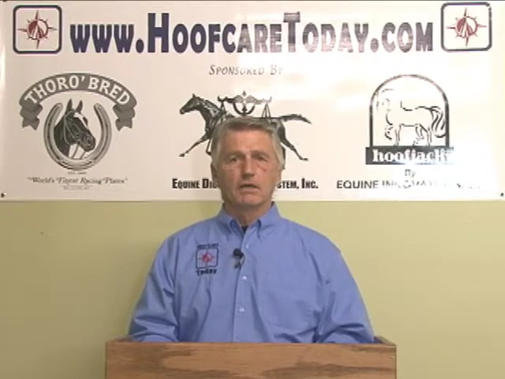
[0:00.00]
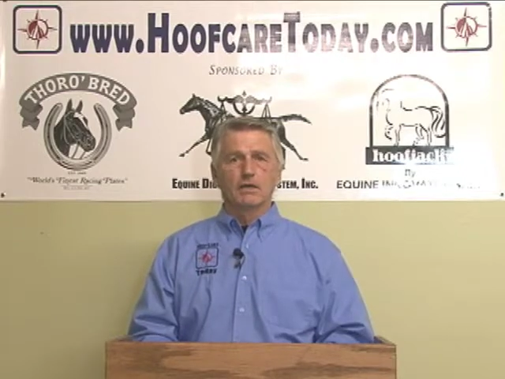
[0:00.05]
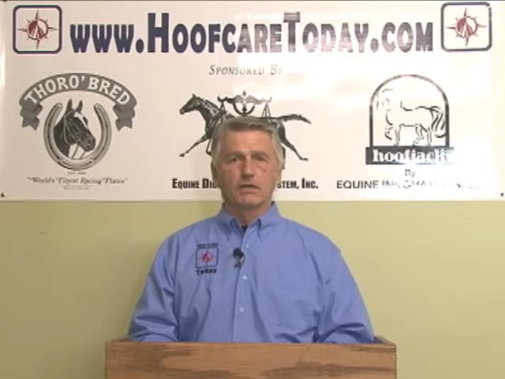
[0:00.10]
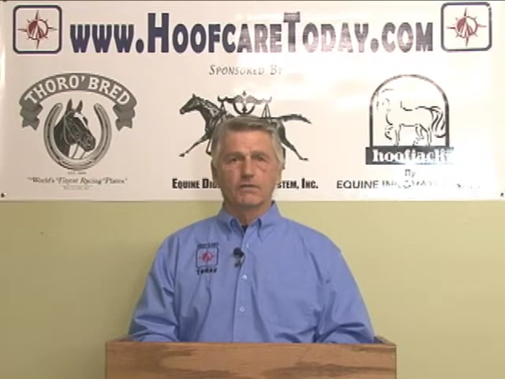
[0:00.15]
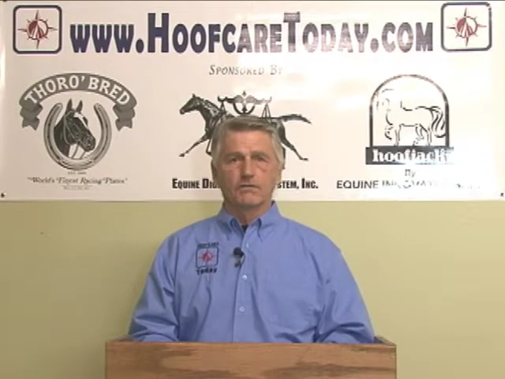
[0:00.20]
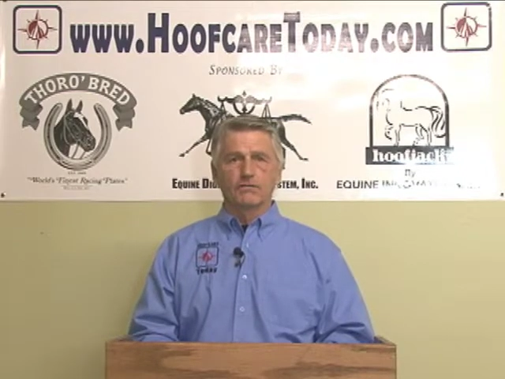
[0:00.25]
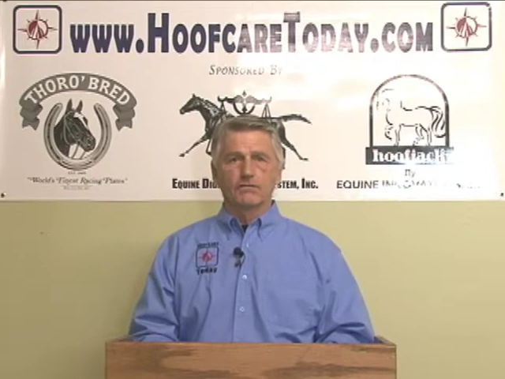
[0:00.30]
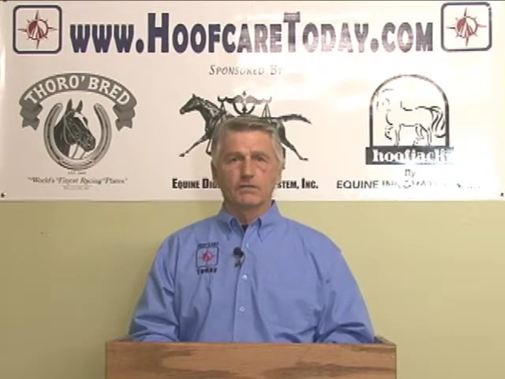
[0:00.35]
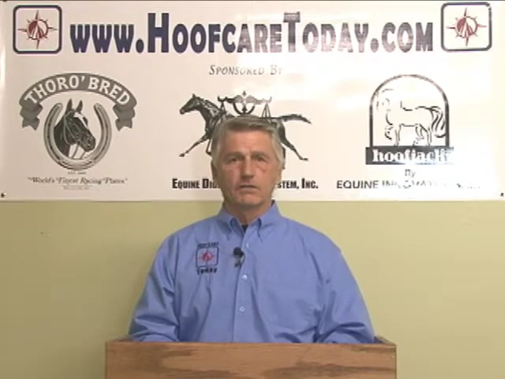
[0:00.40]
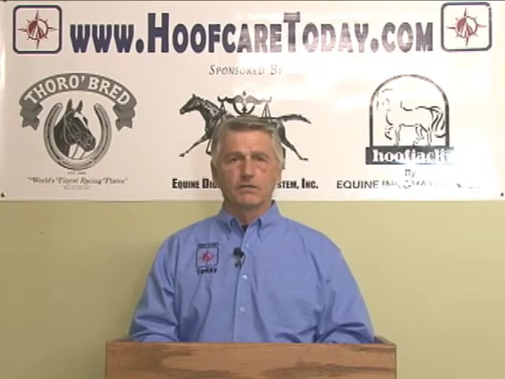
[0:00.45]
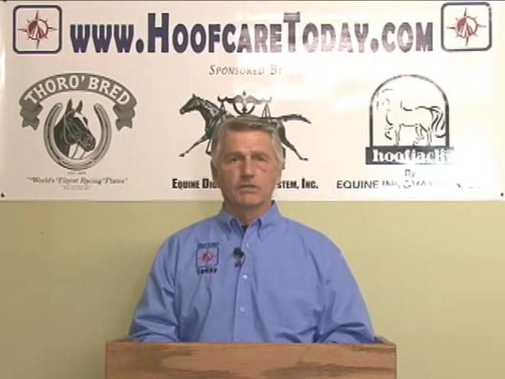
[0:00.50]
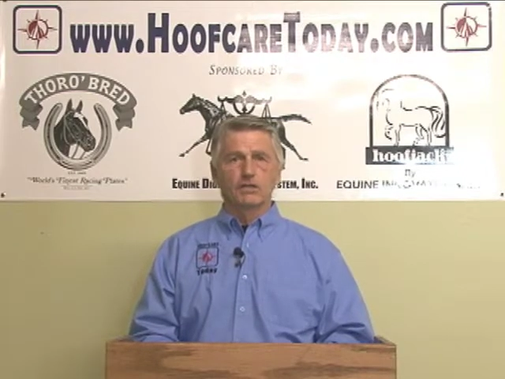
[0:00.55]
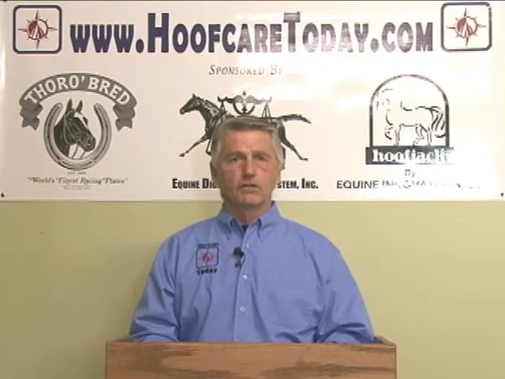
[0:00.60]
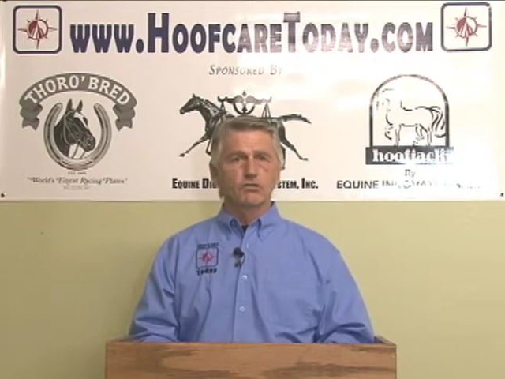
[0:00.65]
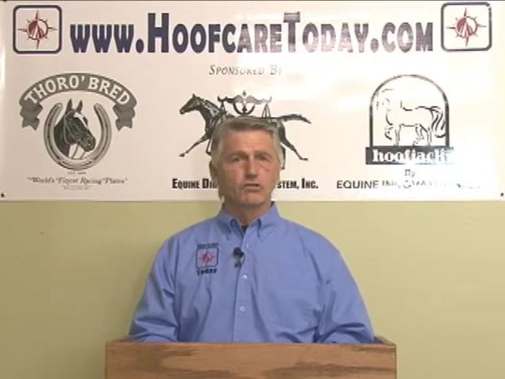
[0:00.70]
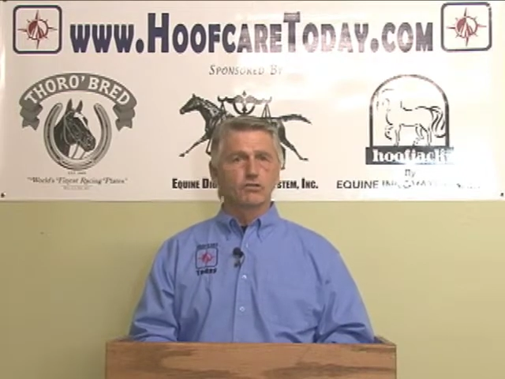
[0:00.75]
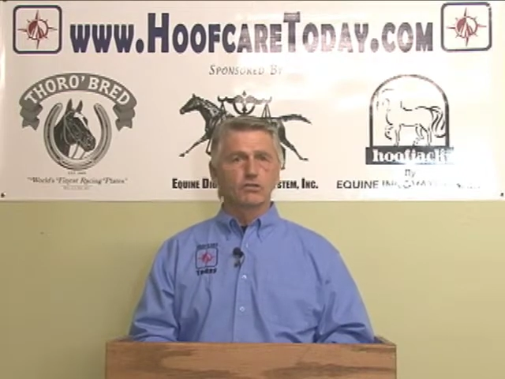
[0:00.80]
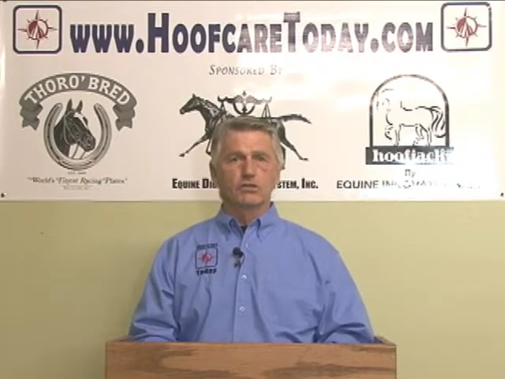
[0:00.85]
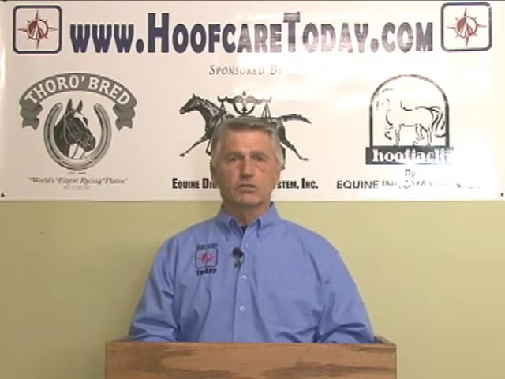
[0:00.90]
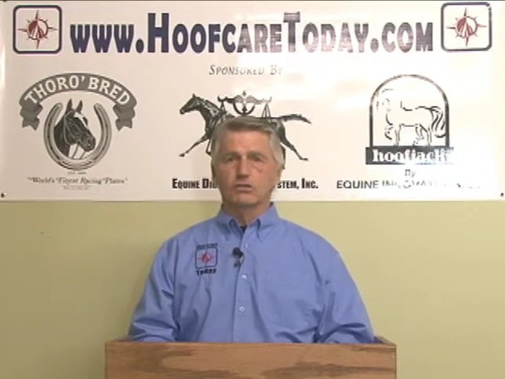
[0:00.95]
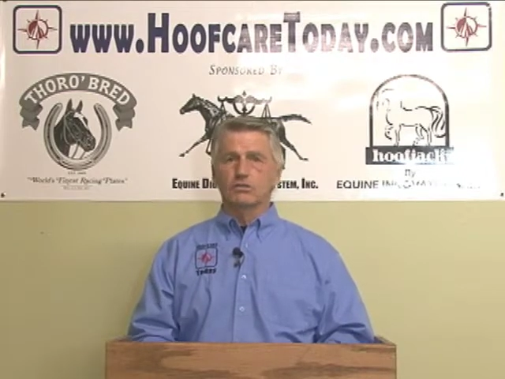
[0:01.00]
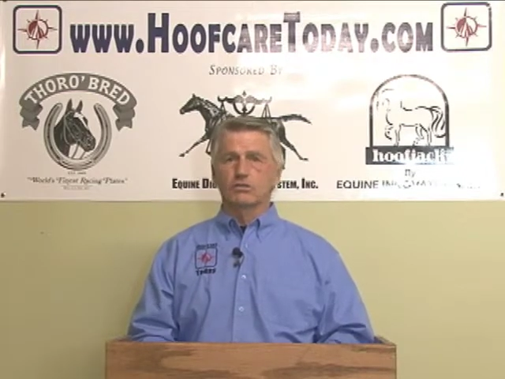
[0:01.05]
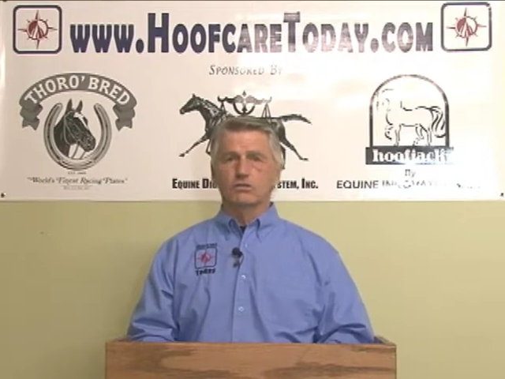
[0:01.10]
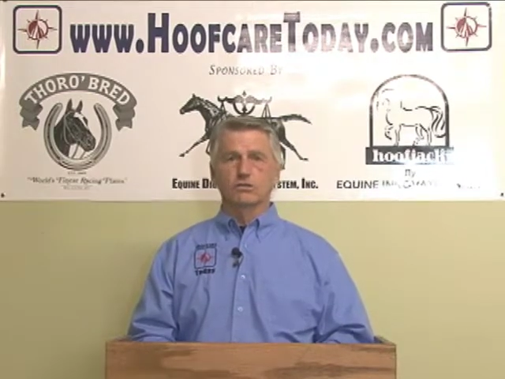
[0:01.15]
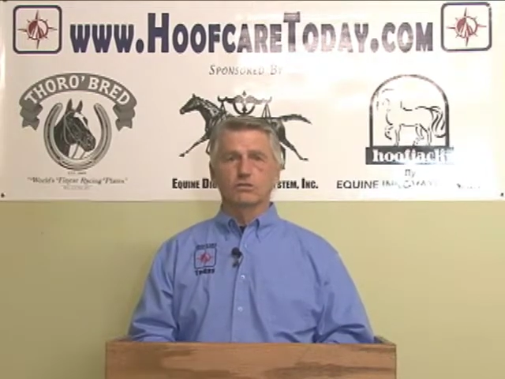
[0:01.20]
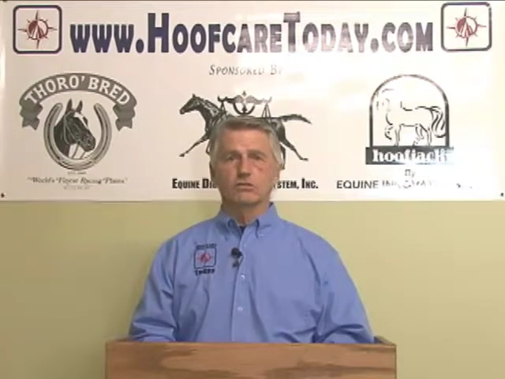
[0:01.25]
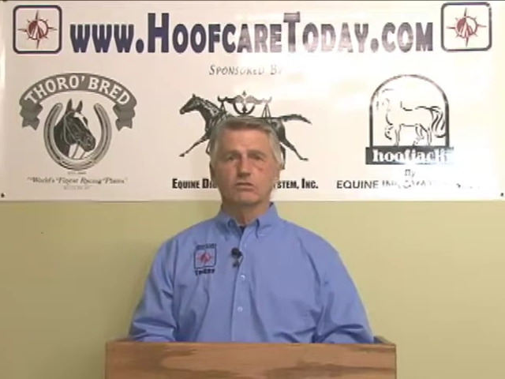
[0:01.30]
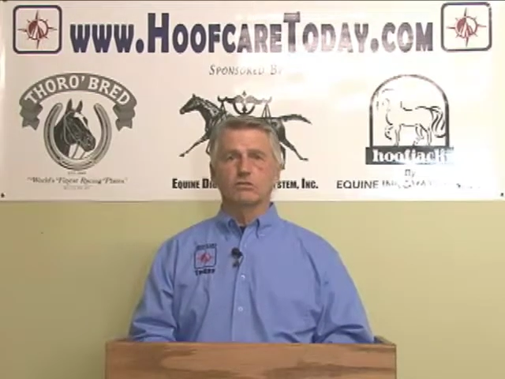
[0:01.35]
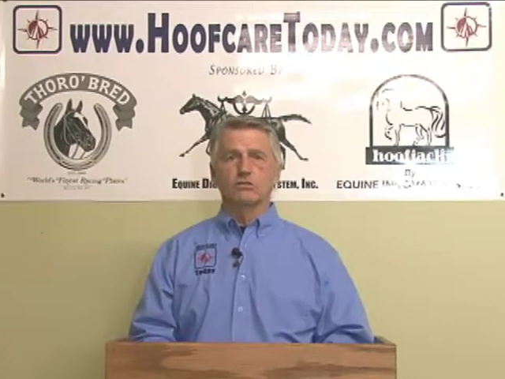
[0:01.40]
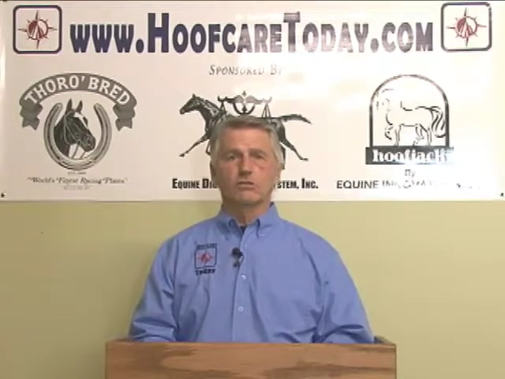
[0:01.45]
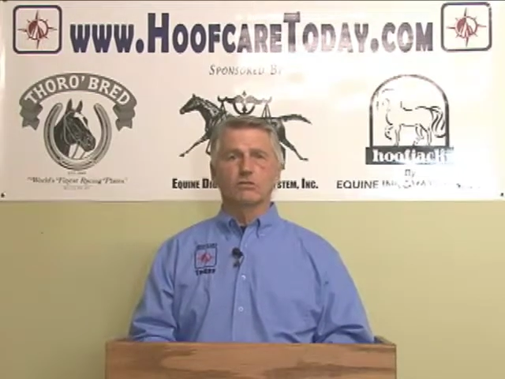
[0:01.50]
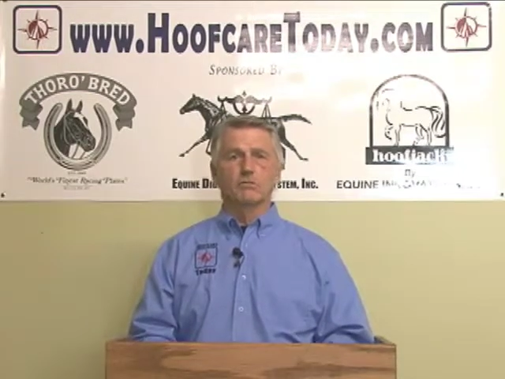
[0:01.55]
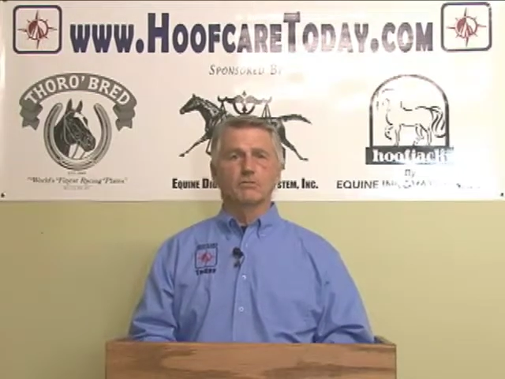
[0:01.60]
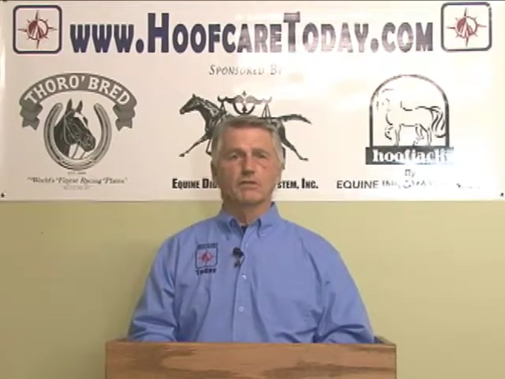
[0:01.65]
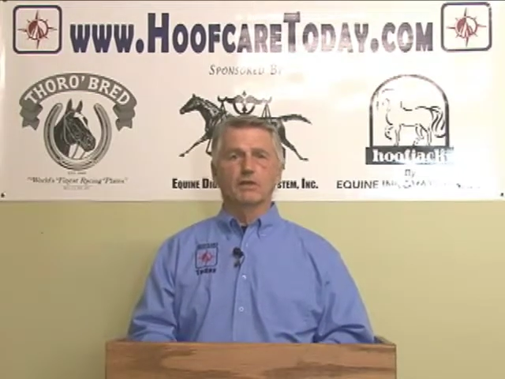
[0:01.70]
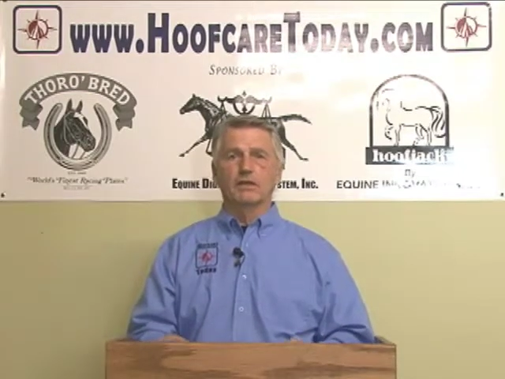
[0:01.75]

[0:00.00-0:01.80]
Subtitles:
If the tension is disturbed,